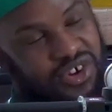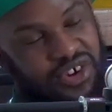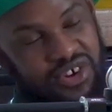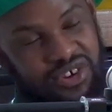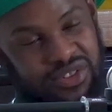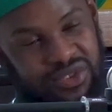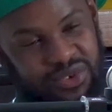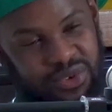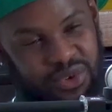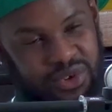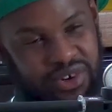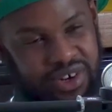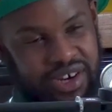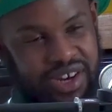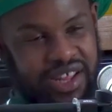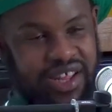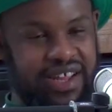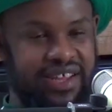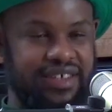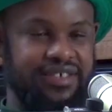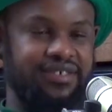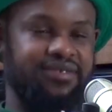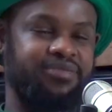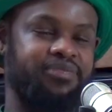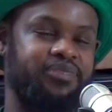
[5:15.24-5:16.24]
You're going through a
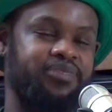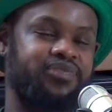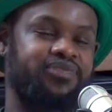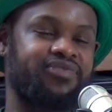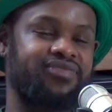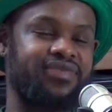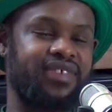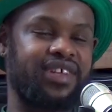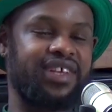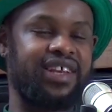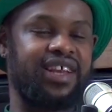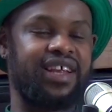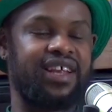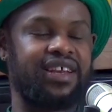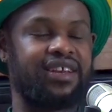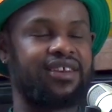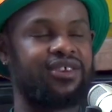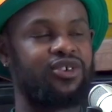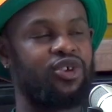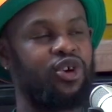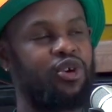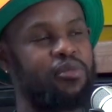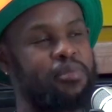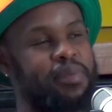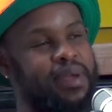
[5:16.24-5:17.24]
lot. It
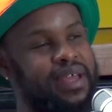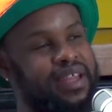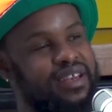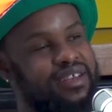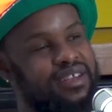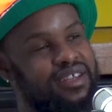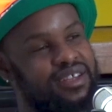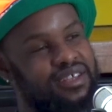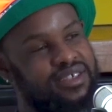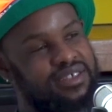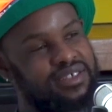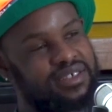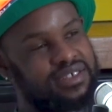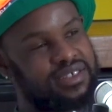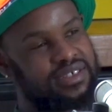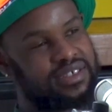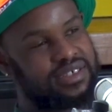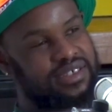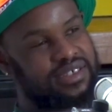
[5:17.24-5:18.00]
had a dope ending.